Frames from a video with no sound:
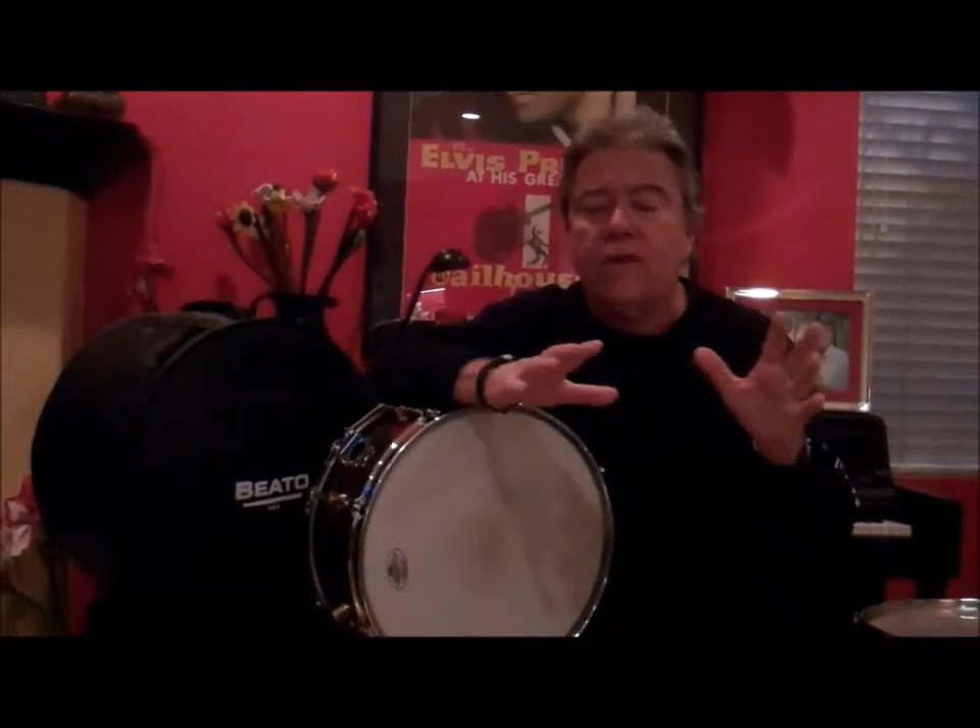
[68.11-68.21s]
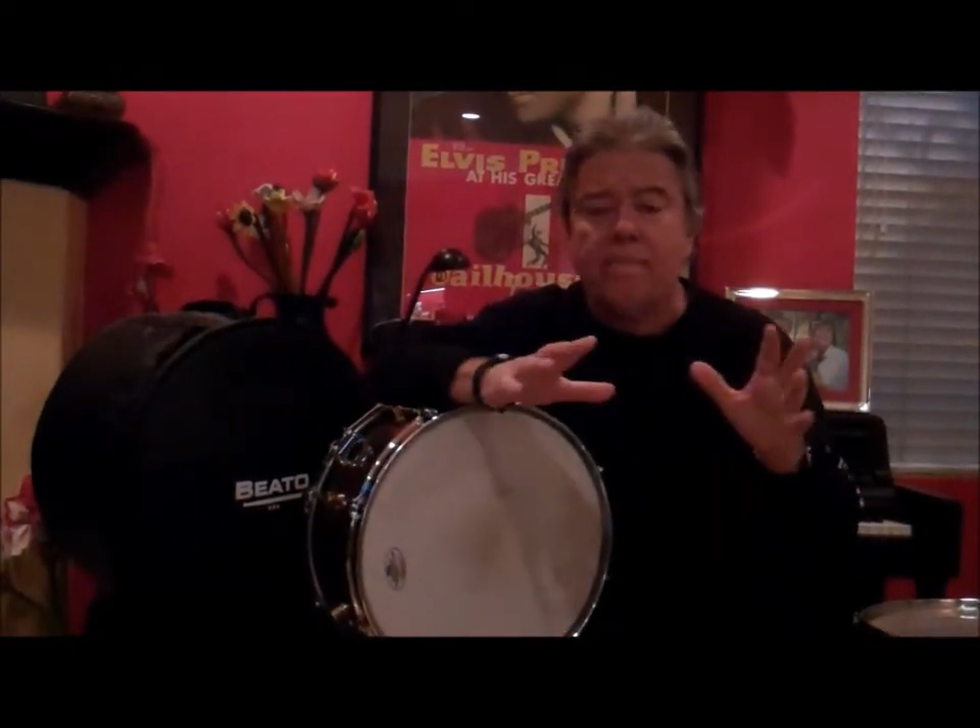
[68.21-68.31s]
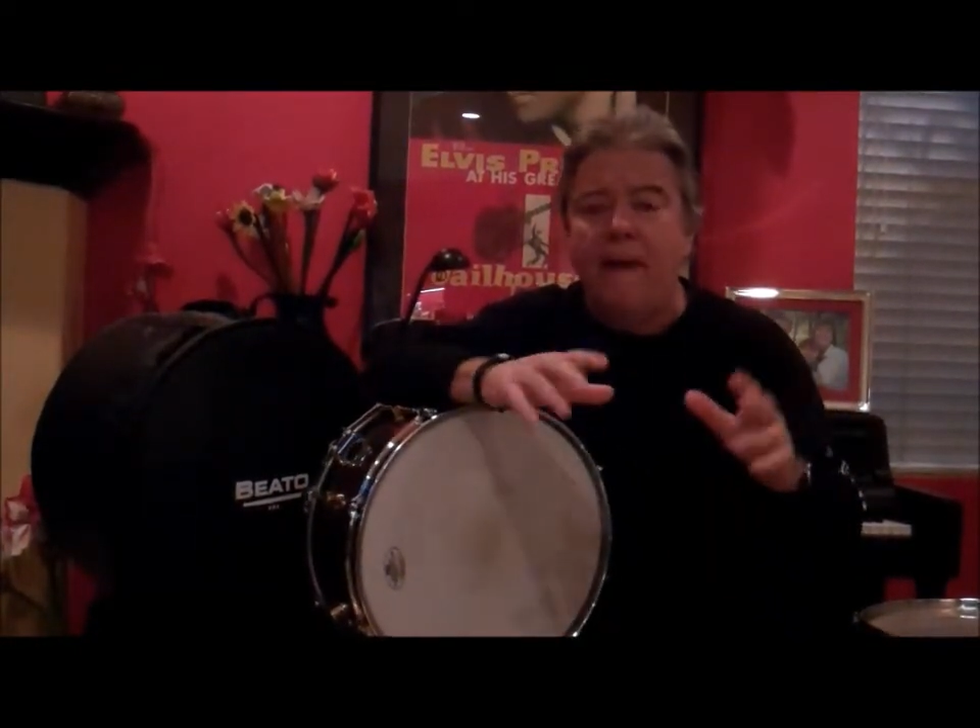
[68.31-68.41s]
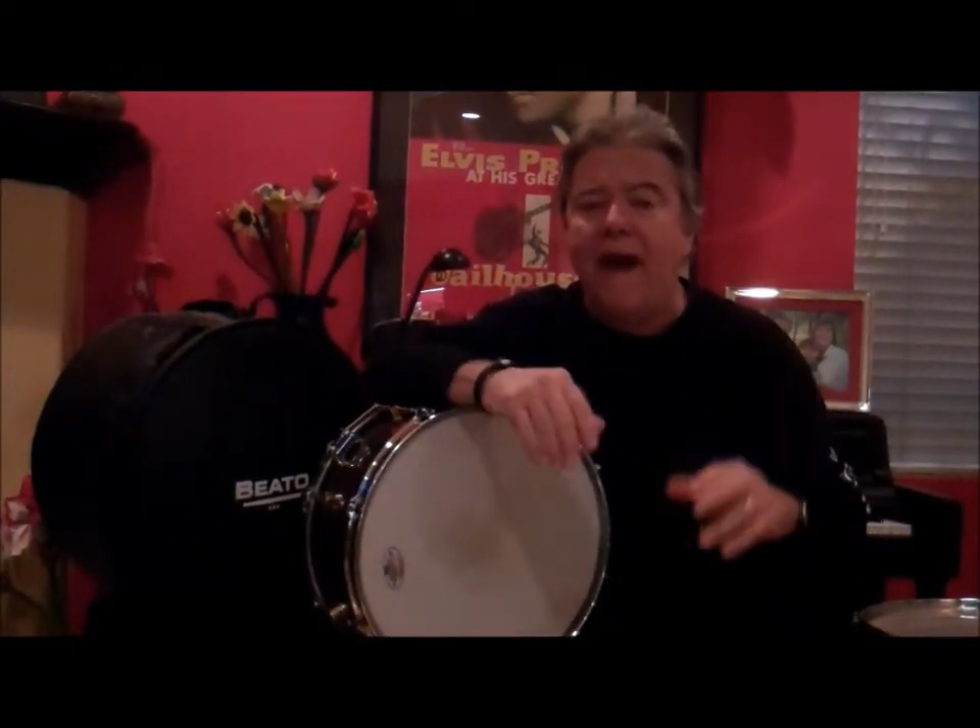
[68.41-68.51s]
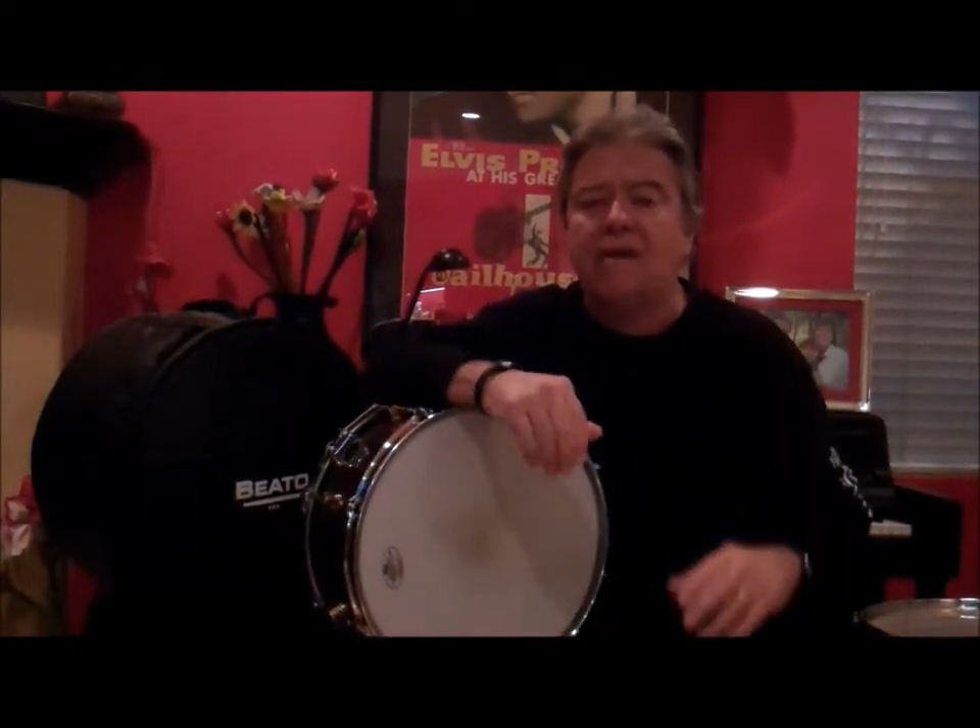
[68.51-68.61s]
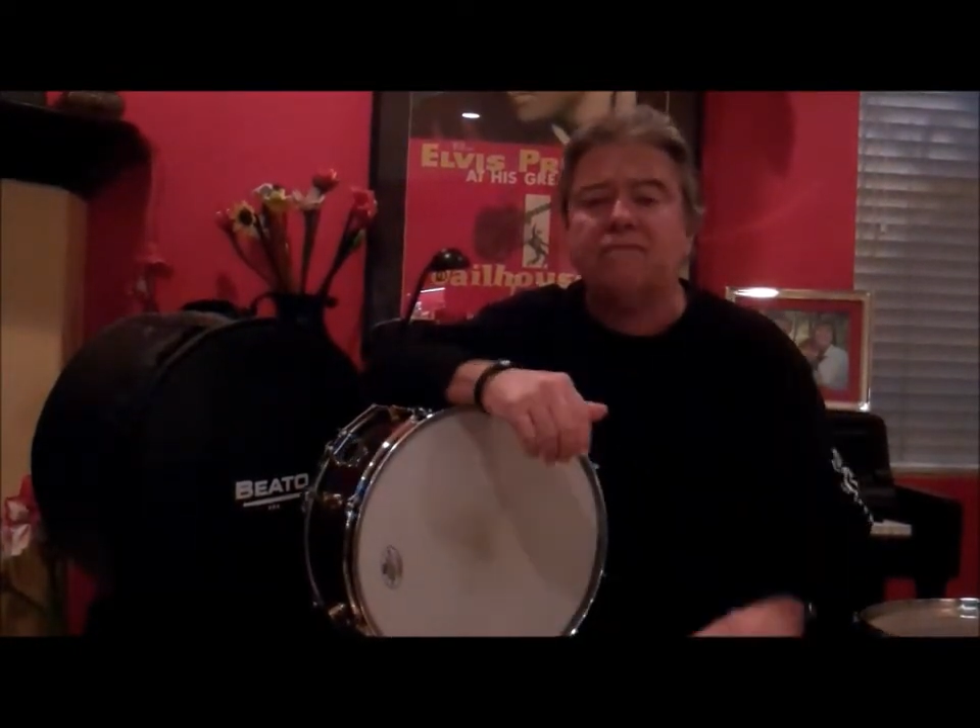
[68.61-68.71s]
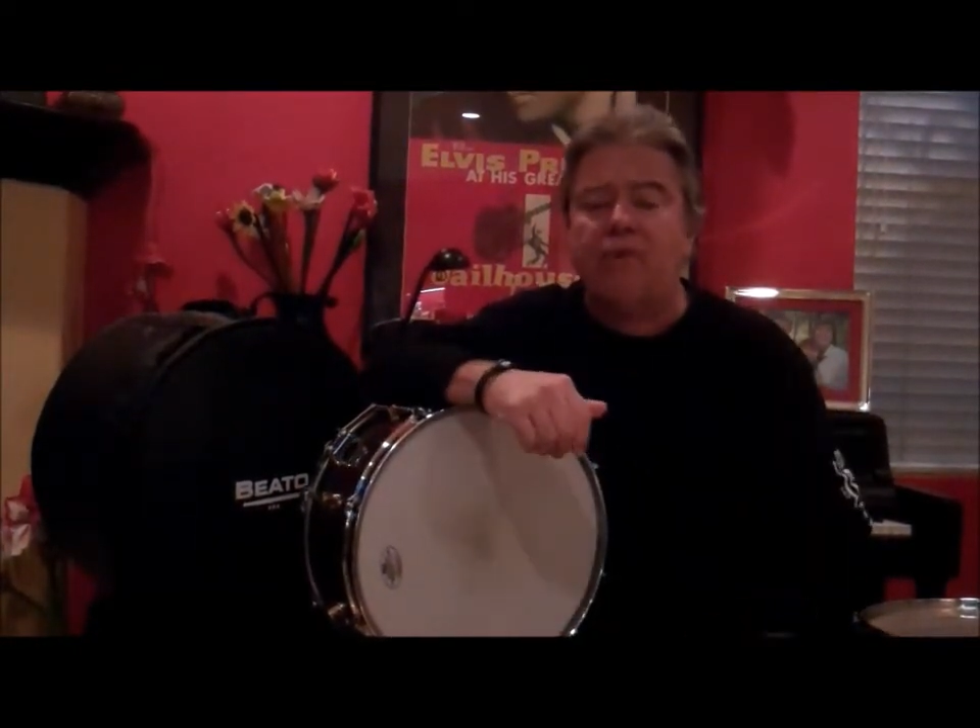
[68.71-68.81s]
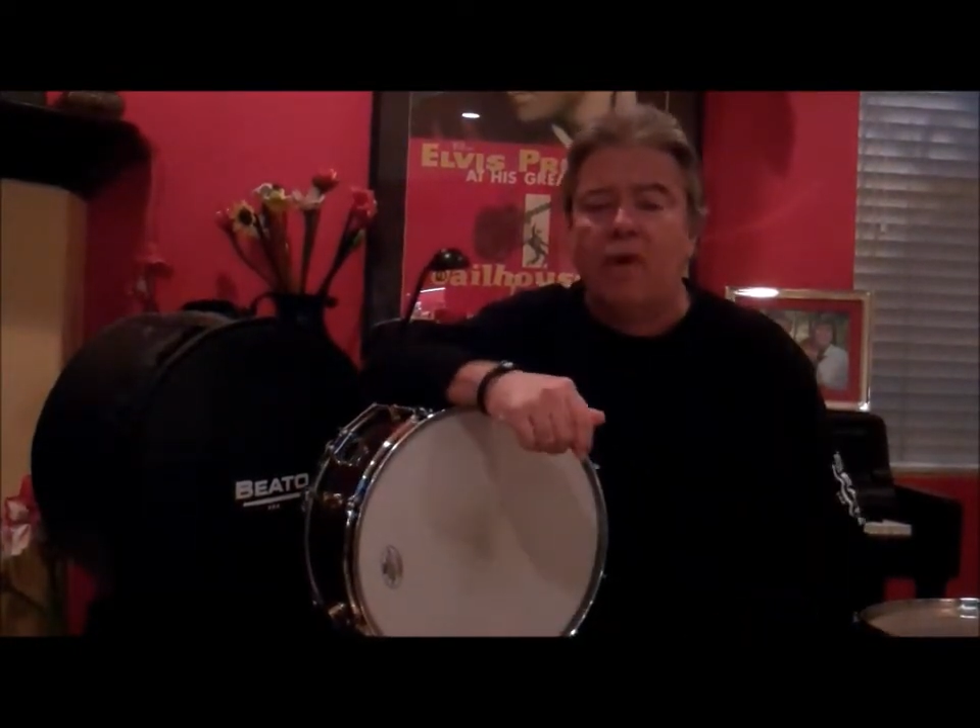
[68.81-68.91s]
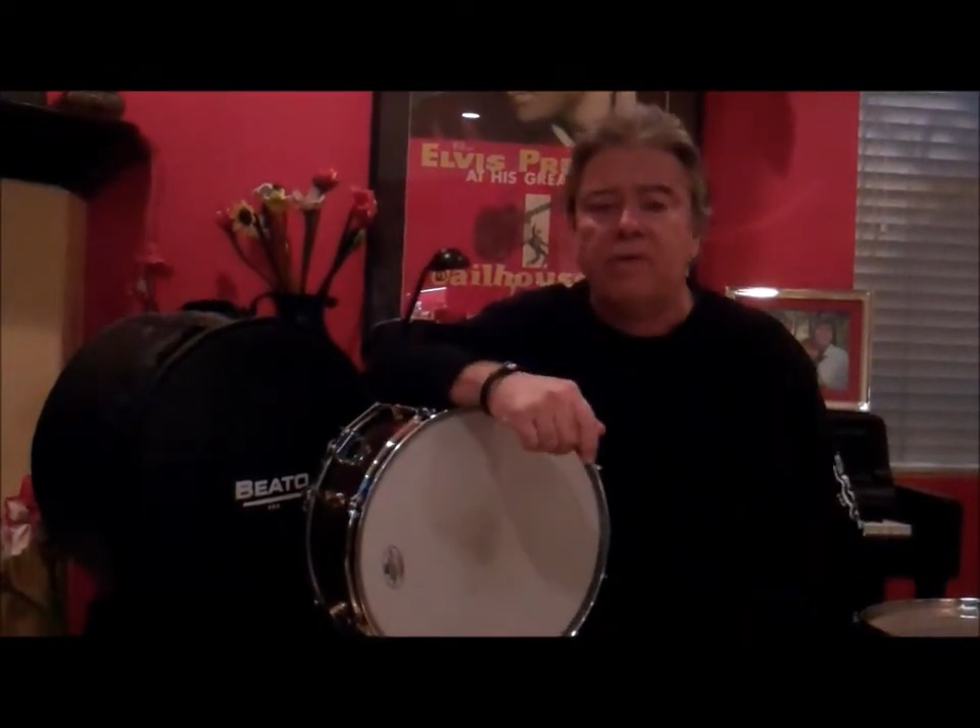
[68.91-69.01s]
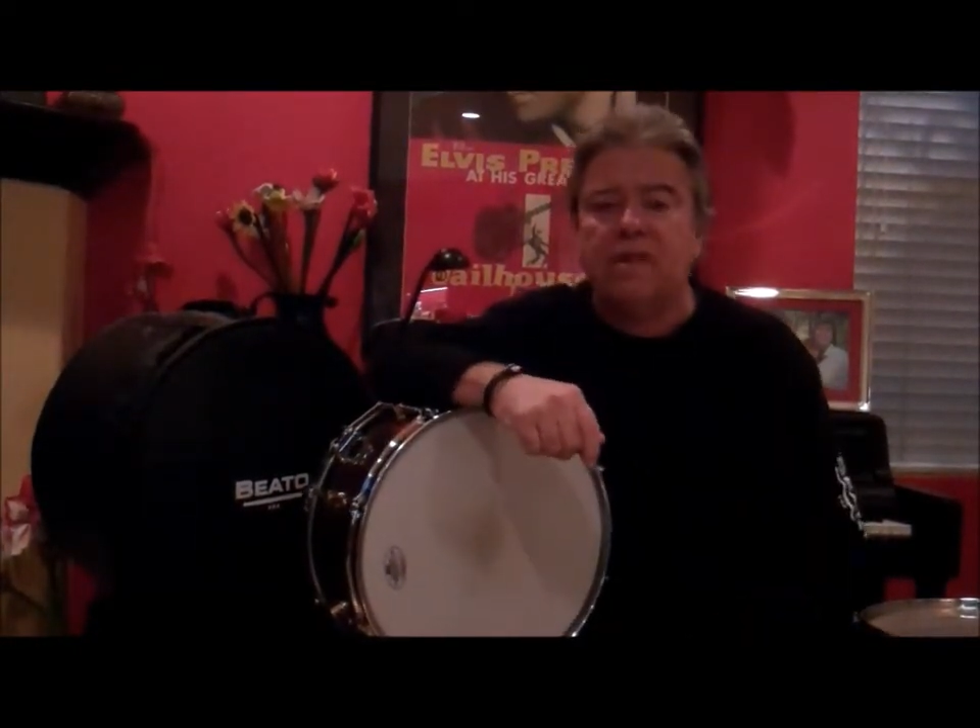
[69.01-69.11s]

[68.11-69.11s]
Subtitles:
the patterns for all